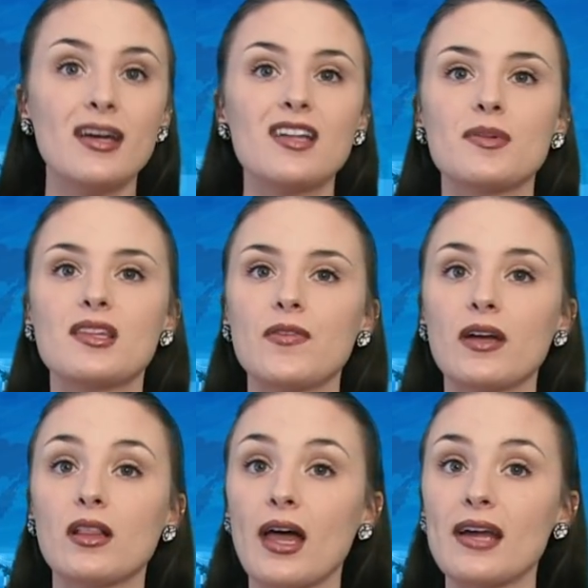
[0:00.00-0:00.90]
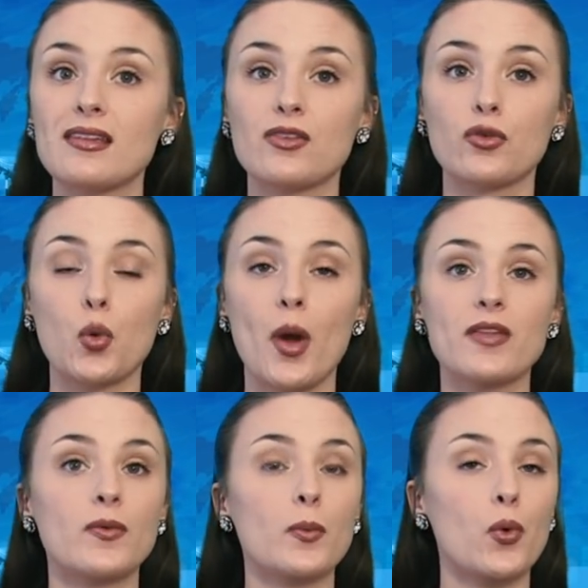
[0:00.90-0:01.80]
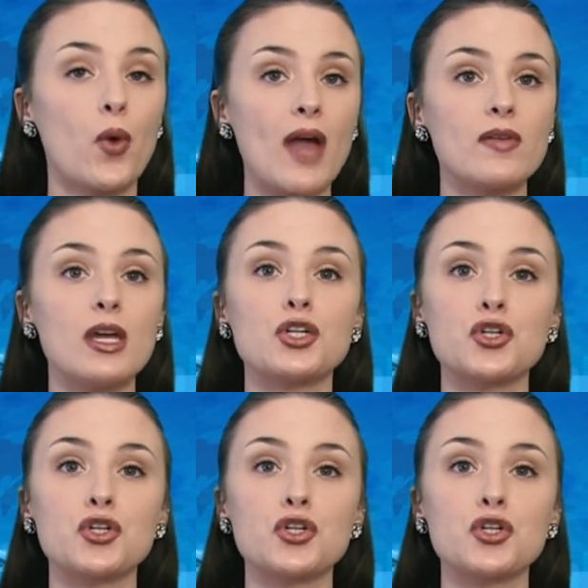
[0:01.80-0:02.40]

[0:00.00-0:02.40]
Specific license requests for private and